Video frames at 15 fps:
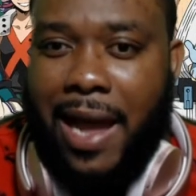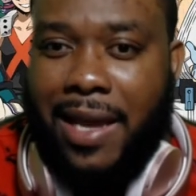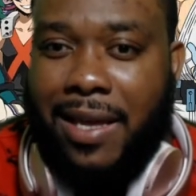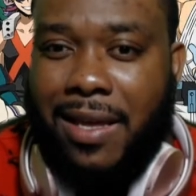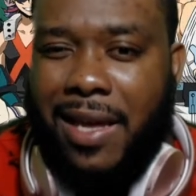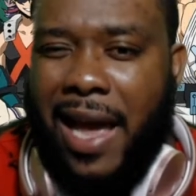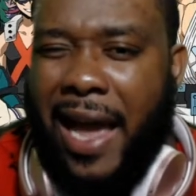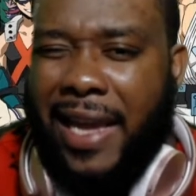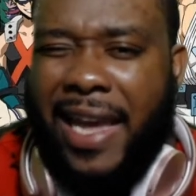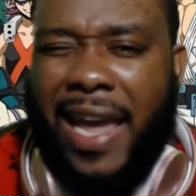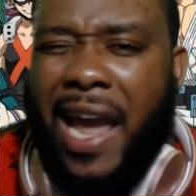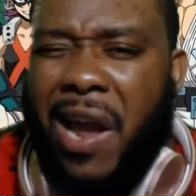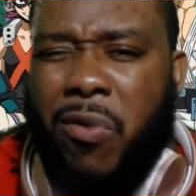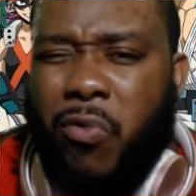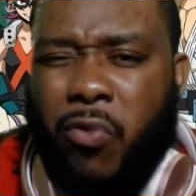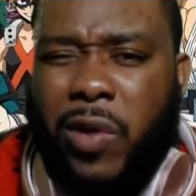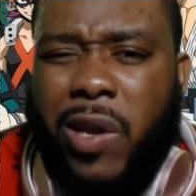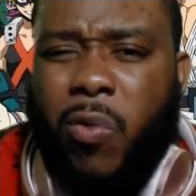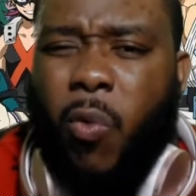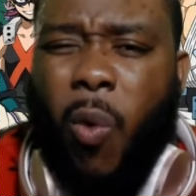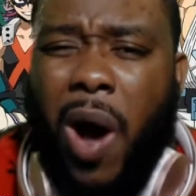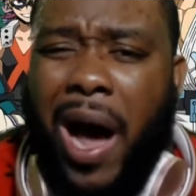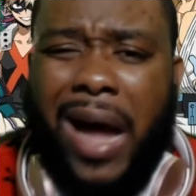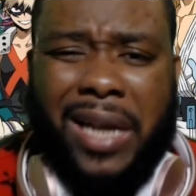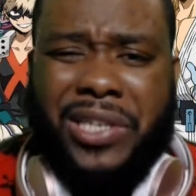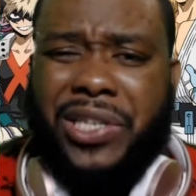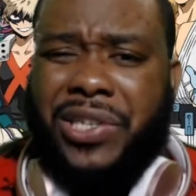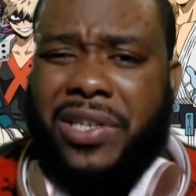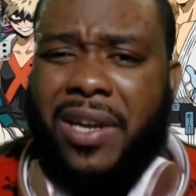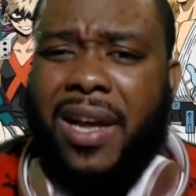that I can't
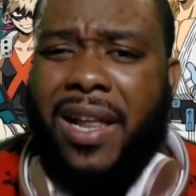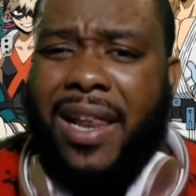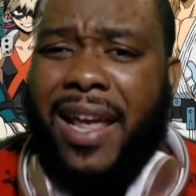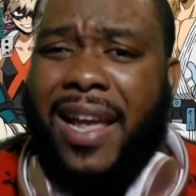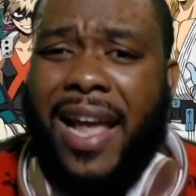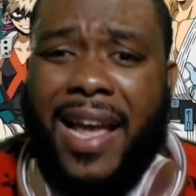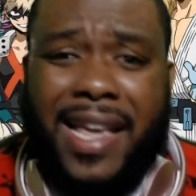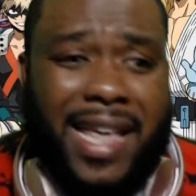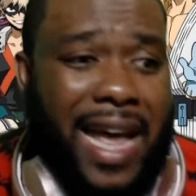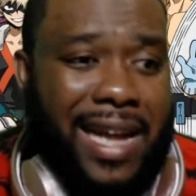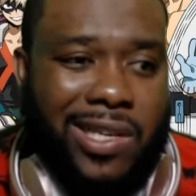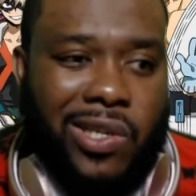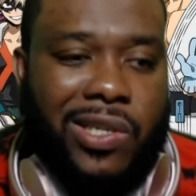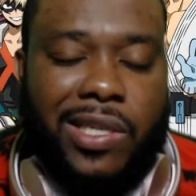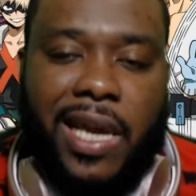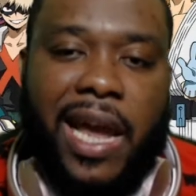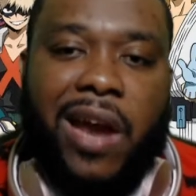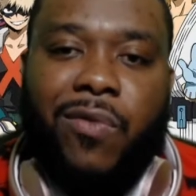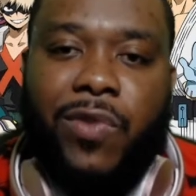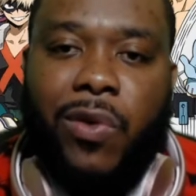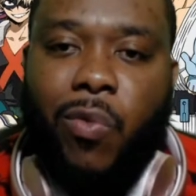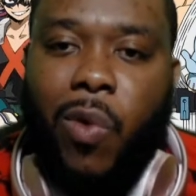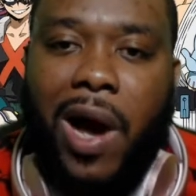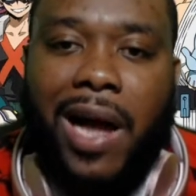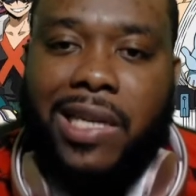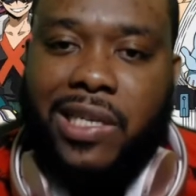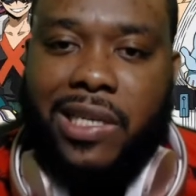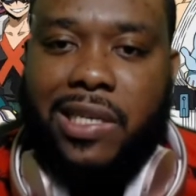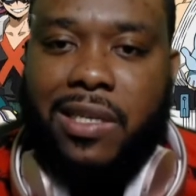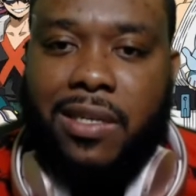rewatch. Like, I just can't
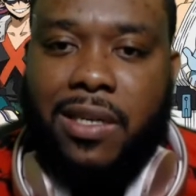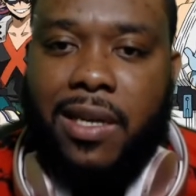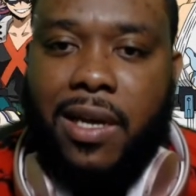rewatch it.